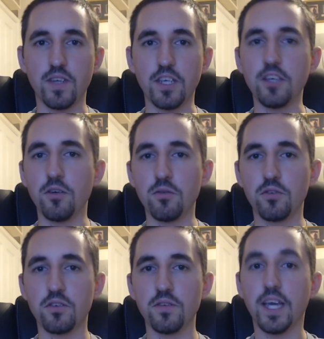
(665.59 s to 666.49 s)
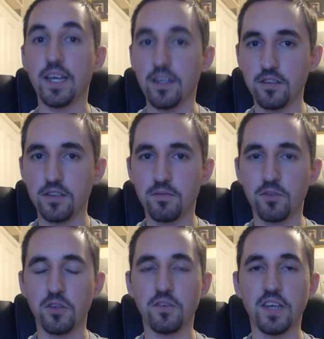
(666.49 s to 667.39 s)
they use Hinks
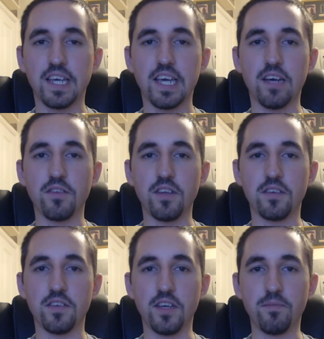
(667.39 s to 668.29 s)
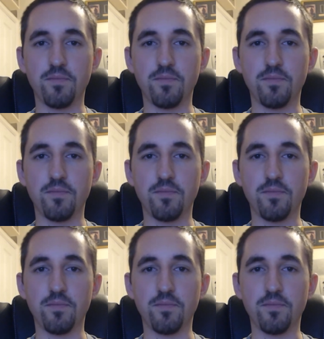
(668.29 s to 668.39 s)
to take out this